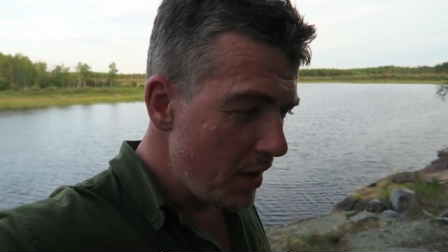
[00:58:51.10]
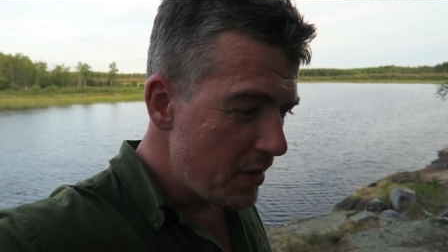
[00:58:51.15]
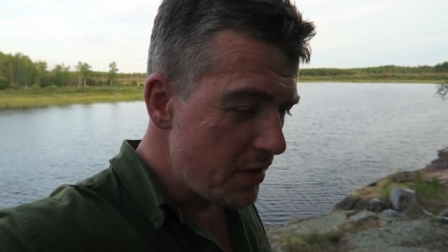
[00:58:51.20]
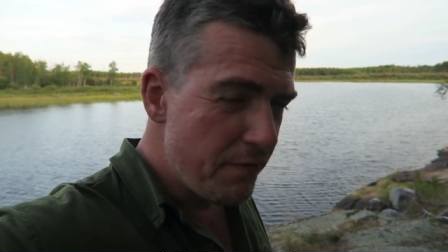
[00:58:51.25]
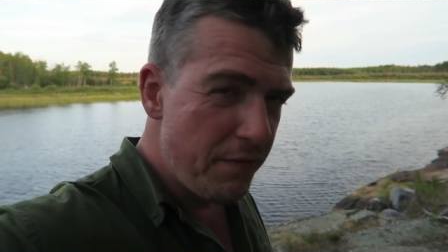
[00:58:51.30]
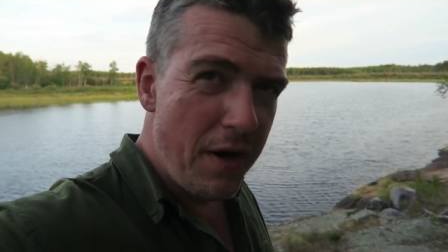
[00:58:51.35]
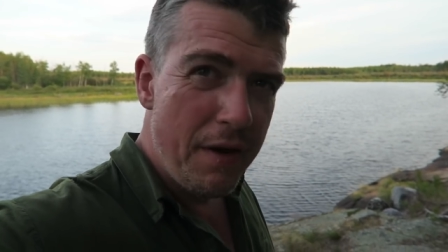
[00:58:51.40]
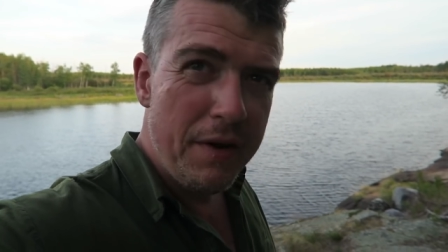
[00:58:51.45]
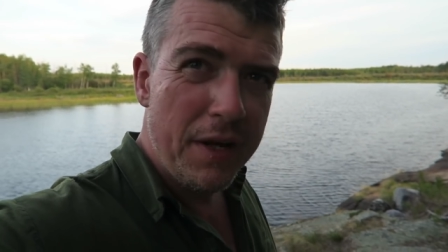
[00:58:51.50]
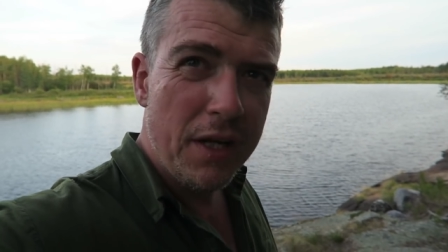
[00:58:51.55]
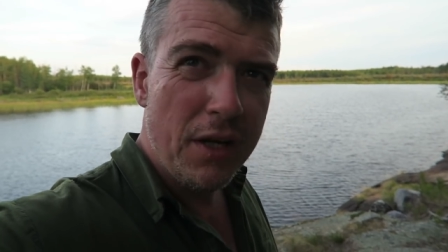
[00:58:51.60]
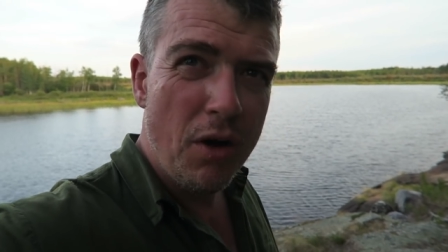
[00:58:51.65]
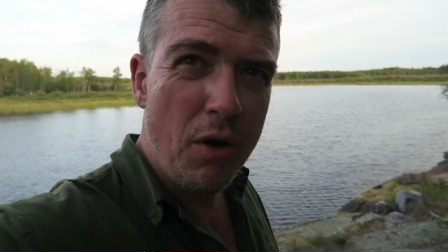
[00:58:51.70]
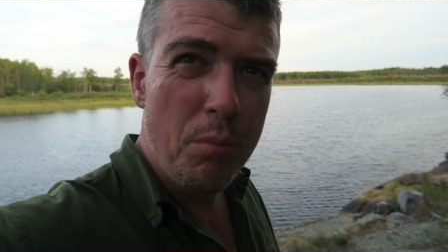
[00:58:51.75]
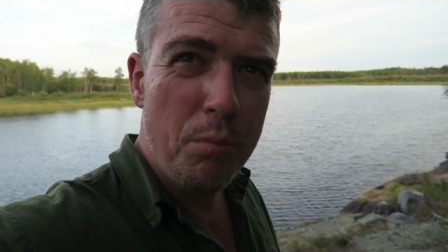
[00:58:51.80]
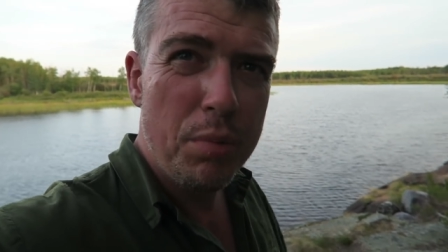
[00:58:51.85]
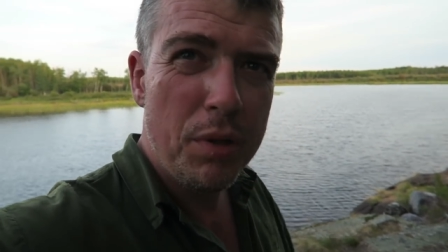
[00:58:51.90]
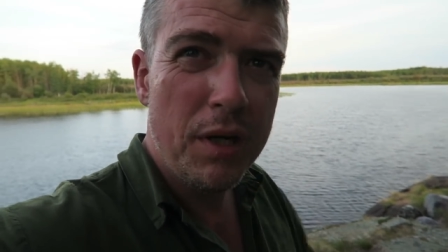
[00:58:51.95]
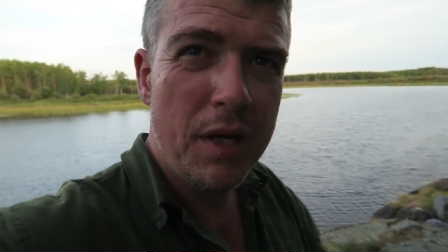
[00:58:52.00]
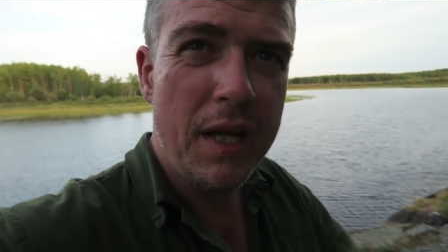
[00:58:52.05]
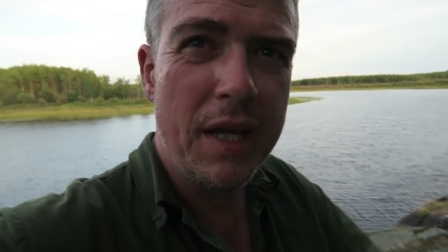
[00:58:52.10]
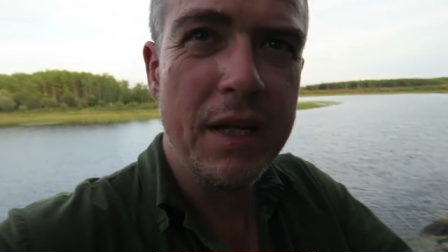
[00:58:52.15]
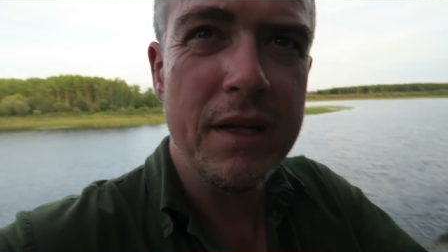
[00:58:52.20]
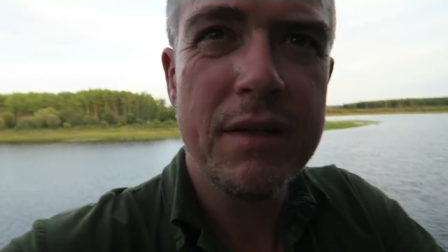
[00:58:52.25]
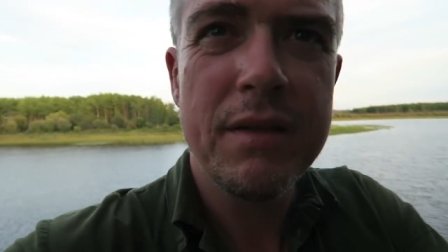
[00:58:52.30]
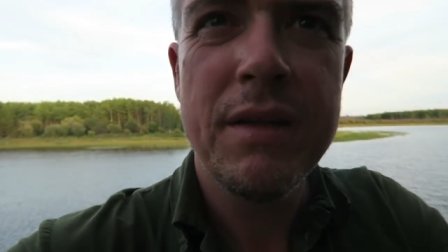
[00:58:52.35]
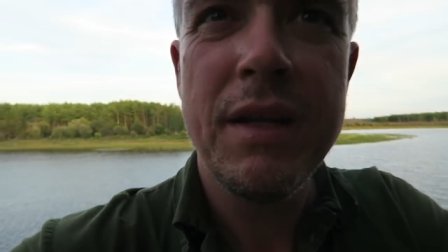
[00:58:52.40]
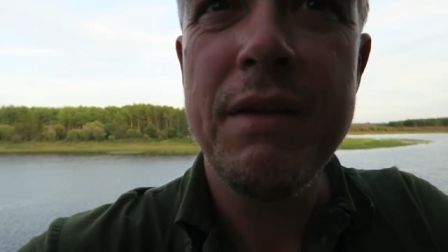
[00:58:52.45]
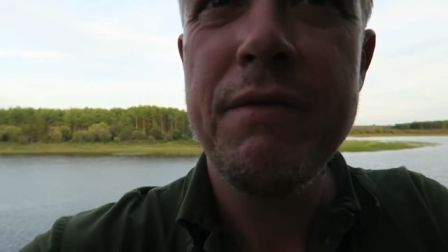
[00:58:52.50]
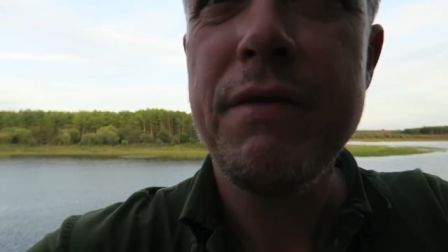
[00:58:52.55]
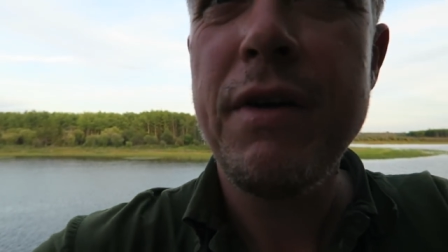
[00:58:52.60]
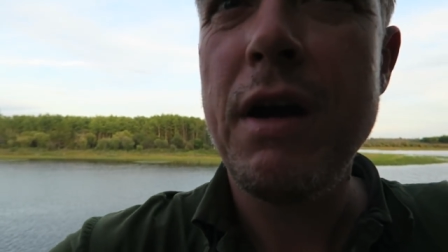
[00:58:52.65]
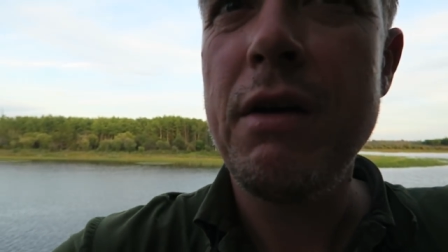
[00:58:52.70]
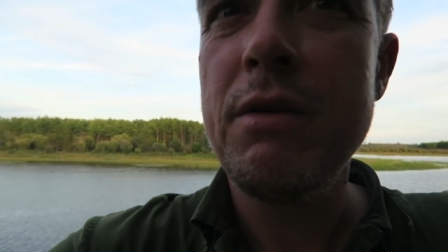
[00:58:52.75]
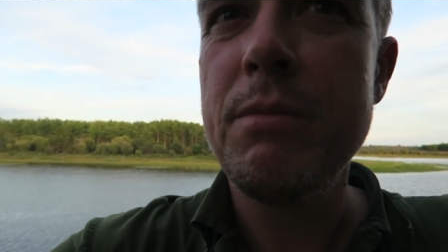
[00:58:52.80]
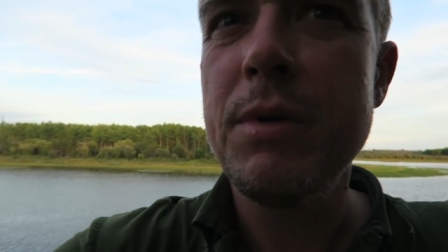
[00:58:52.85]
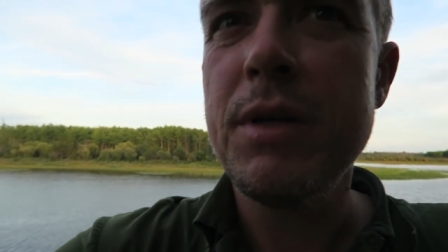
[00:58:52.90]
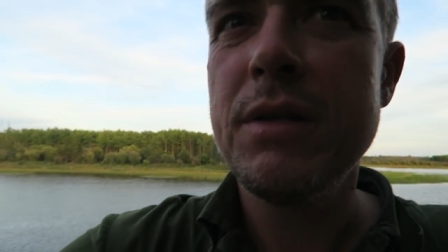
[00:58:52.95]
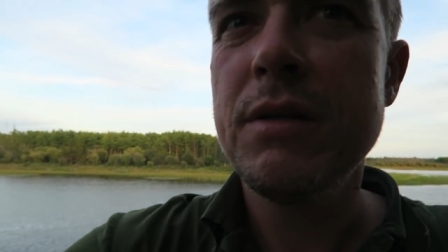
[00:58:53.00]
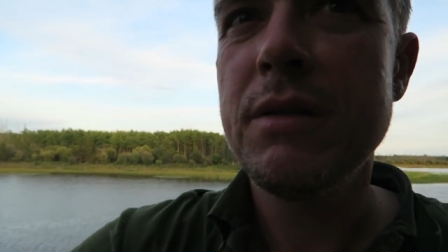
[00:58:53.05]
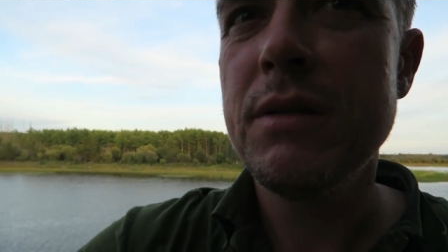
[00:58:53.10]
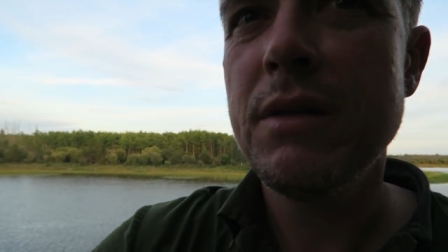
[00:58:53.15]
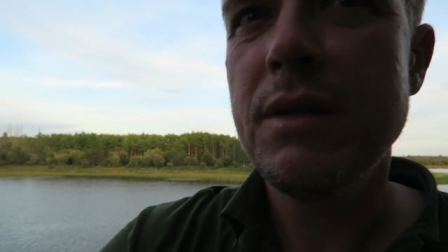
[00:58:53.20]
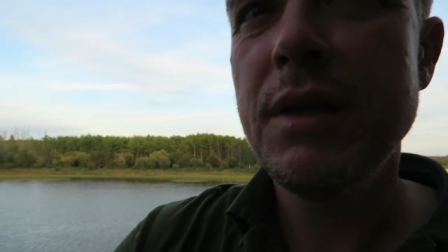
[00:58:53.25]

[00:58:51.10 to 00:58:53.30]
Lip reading: It's a very complete environment.